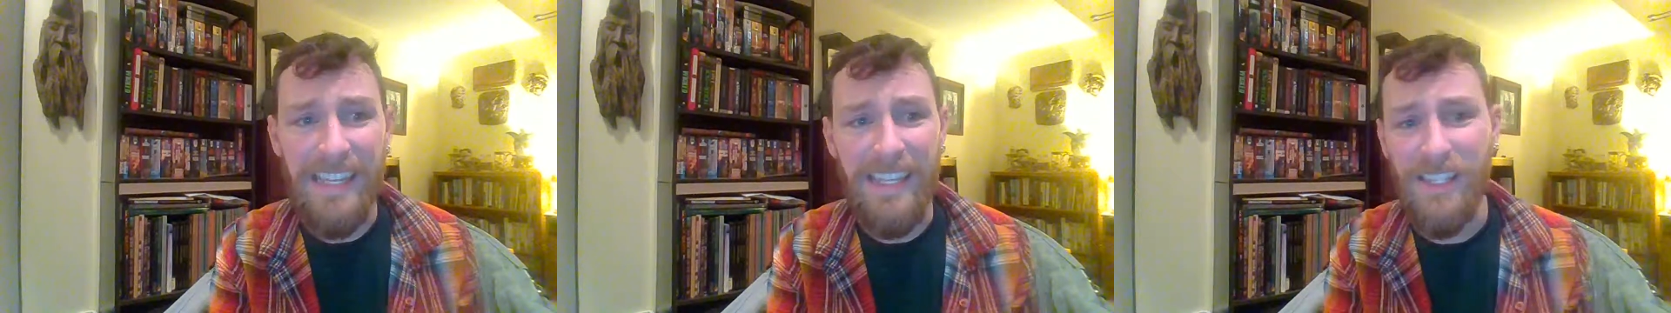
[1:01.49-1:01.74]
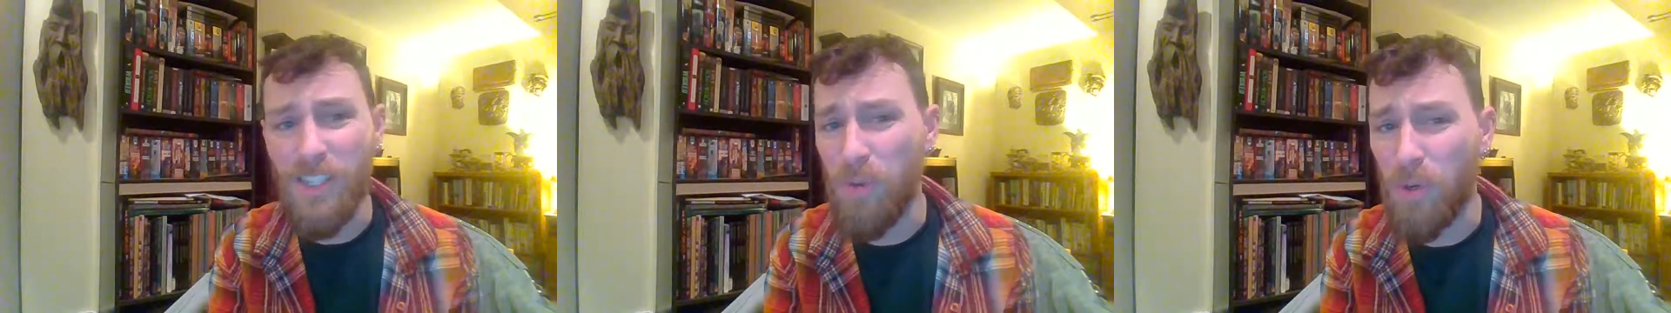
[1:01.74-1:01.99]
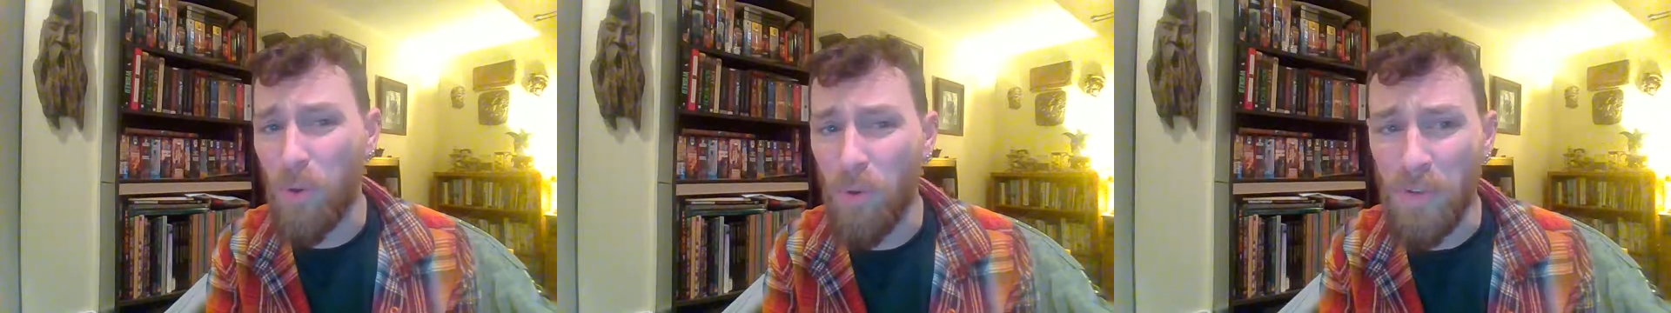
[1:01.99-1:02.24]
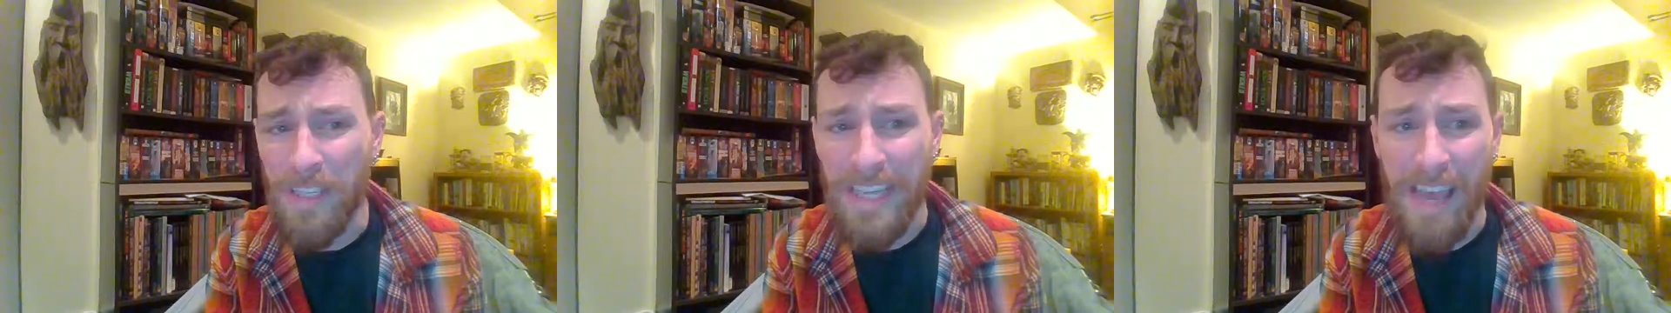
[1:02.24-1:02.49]
kids who were
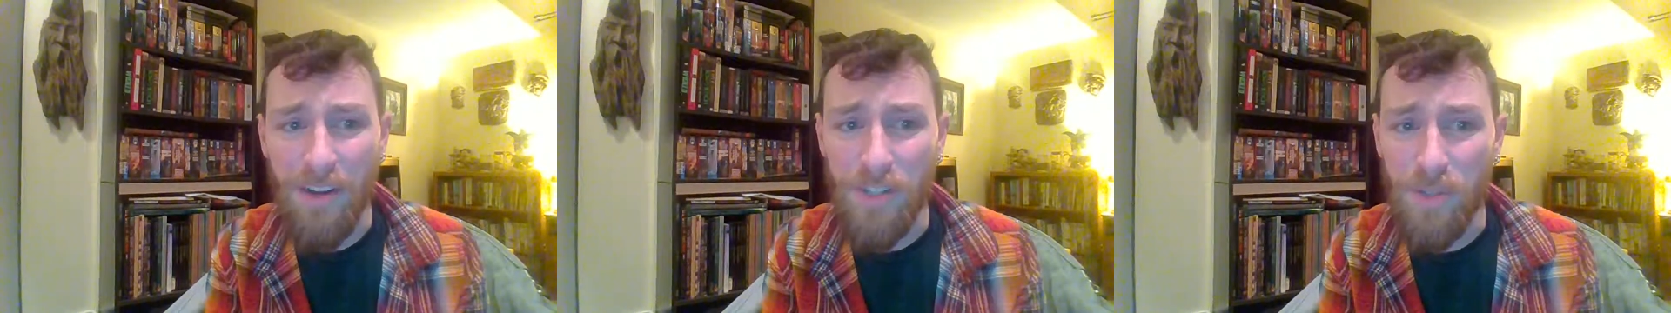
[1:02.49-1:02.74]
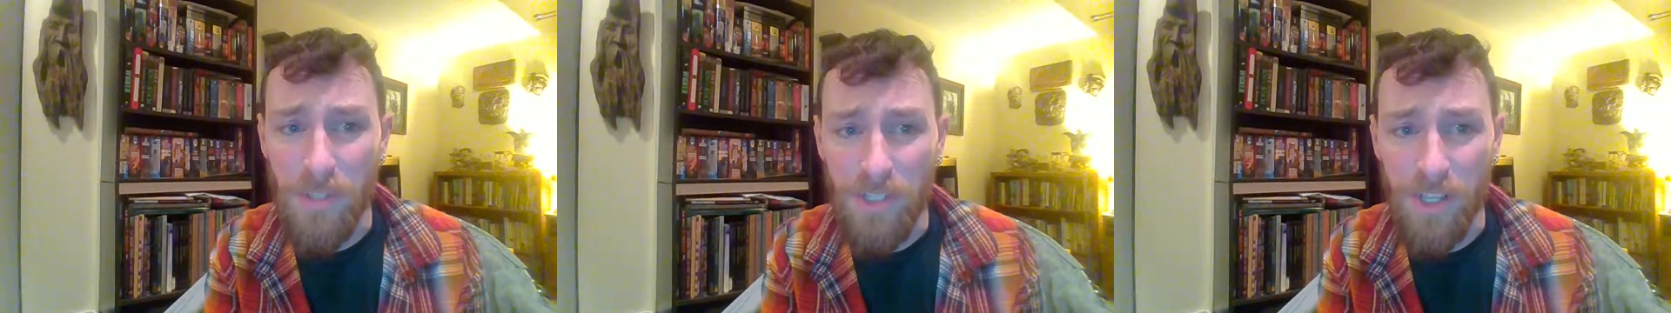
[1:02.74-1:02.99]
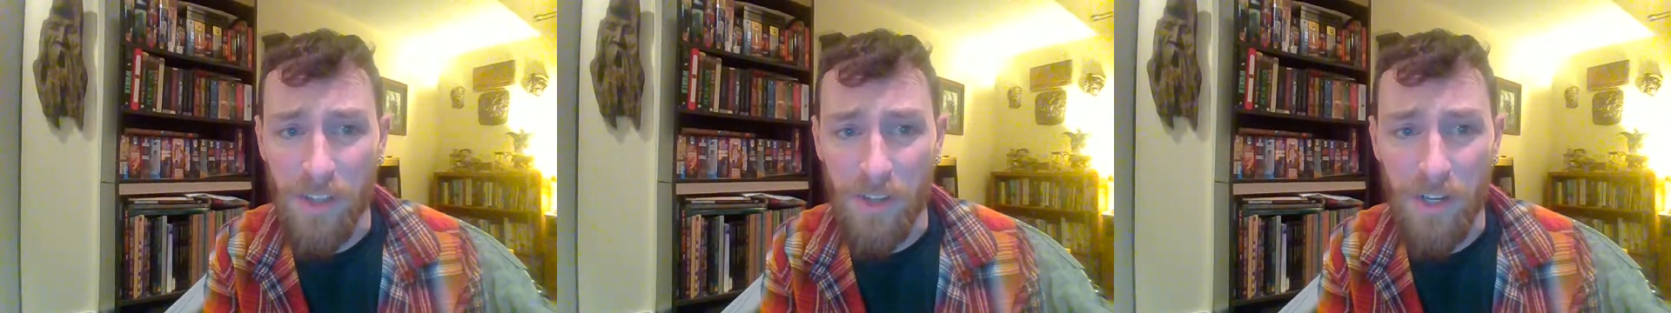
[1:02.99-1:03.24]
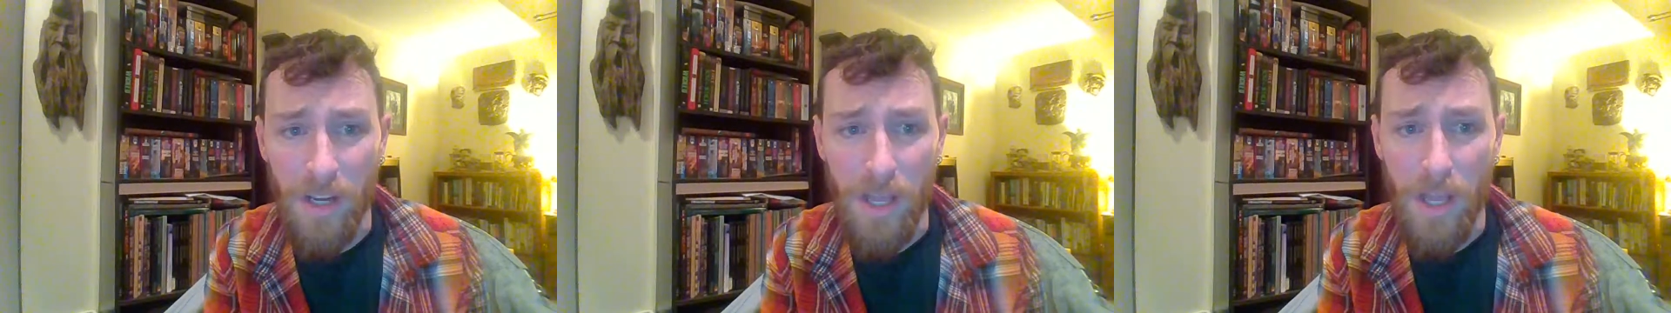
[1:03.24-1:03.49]
only out to each
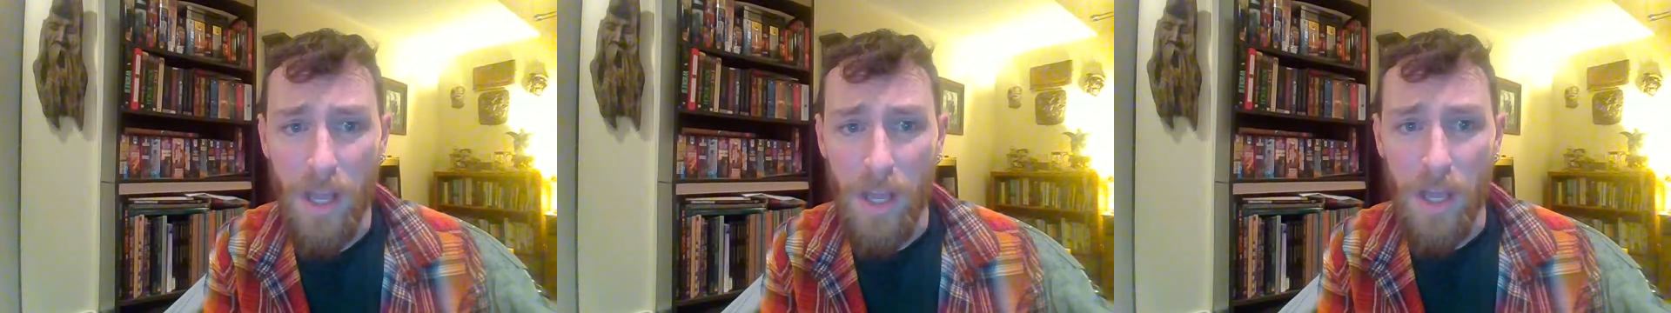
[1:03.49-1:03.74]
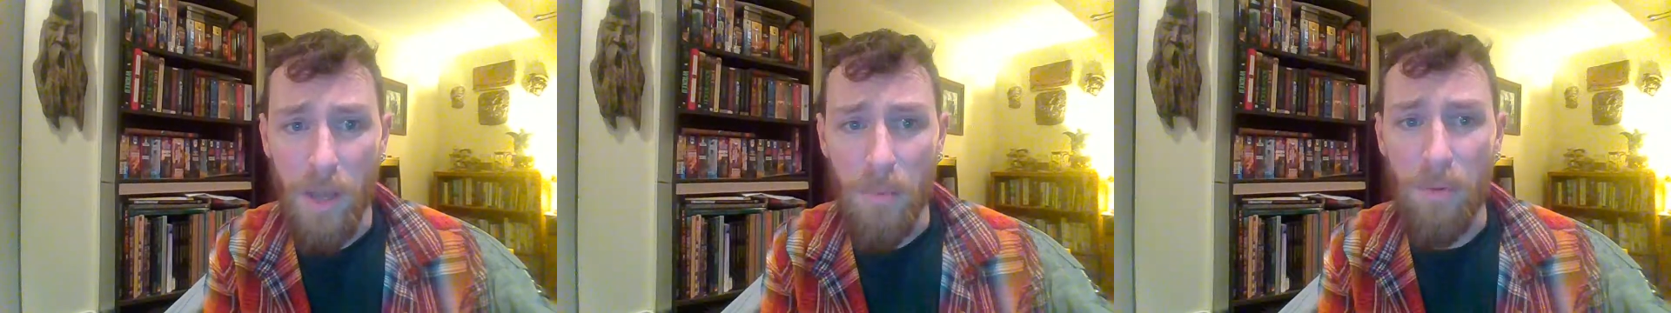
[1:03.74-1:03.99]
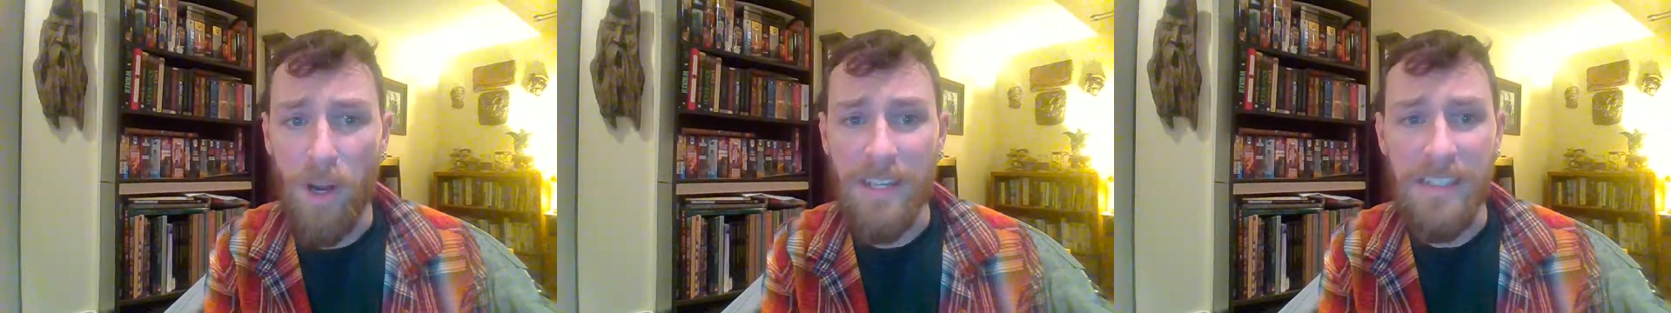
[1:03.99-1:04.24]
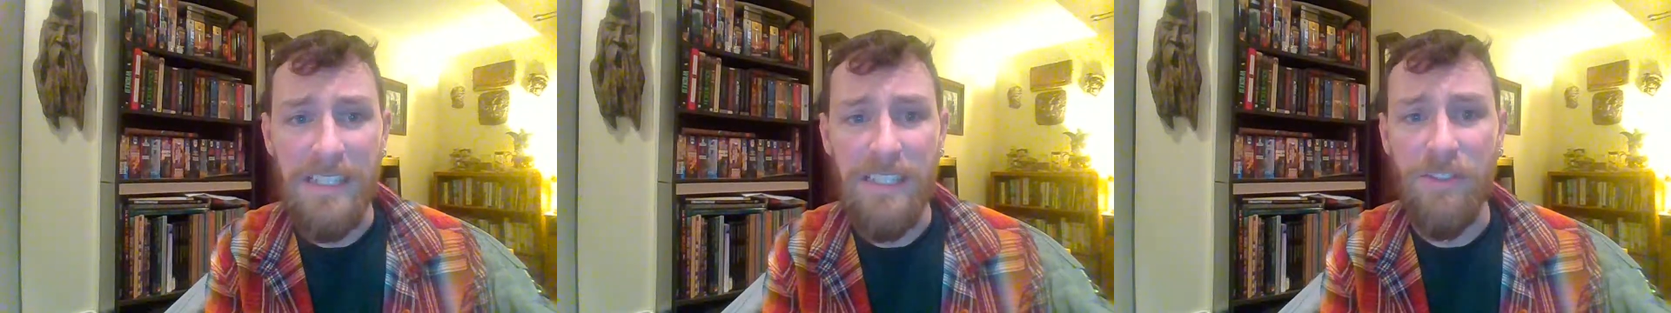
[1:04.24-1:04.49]
other brought
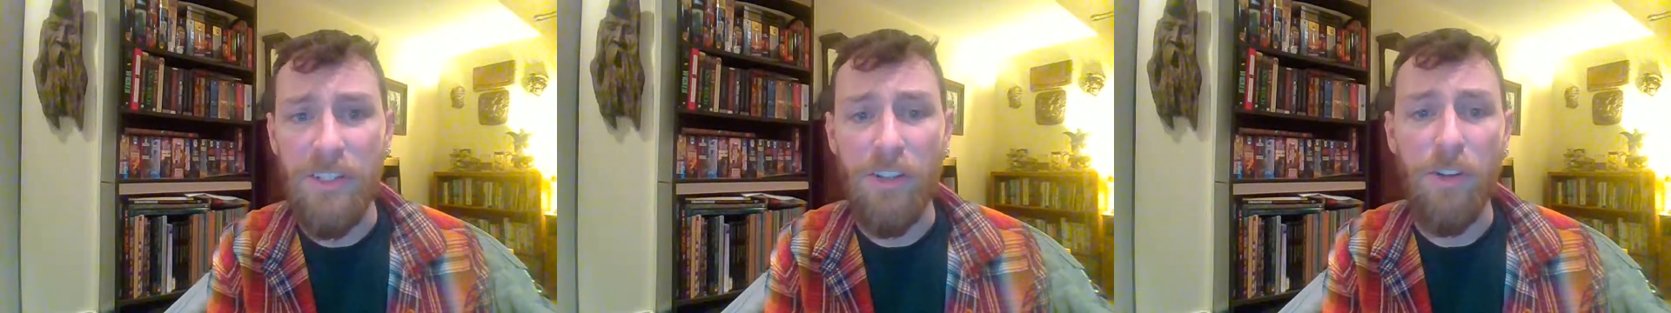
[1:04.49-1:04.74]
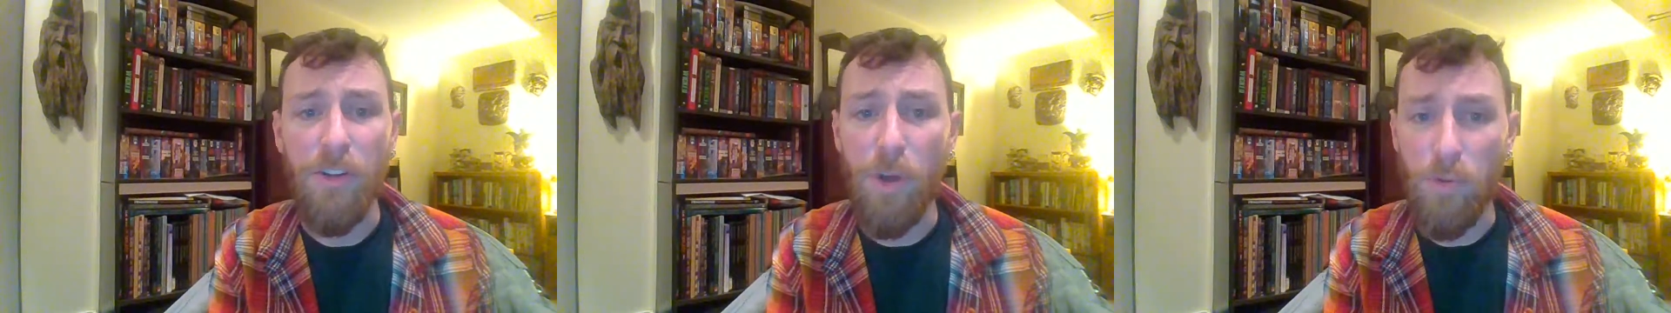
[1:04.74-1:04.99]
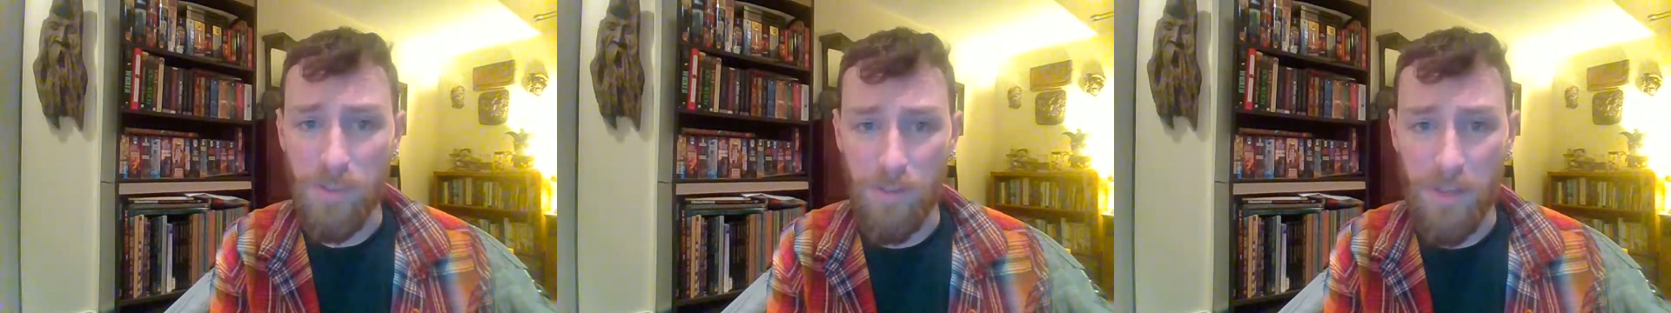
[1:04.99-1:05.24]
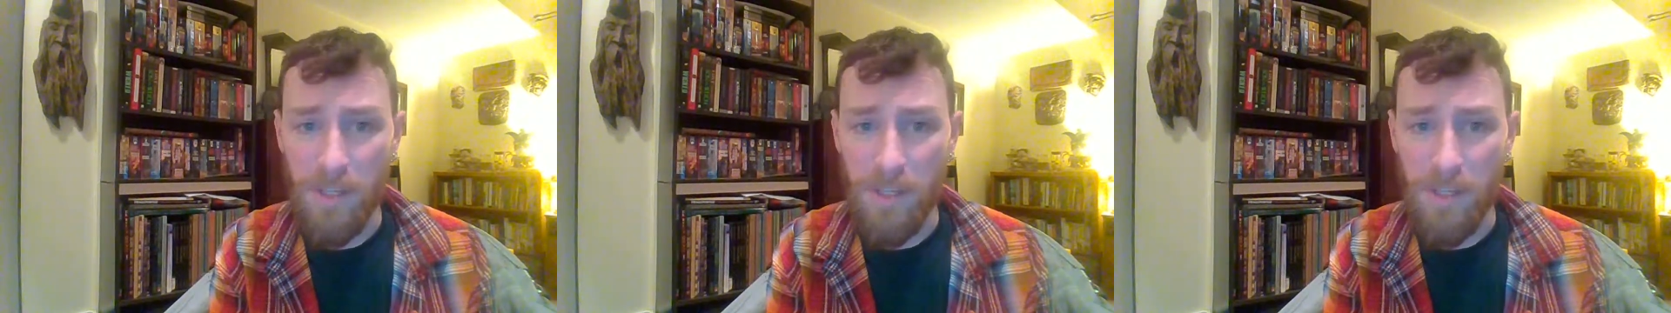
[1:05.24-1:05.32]
us even closer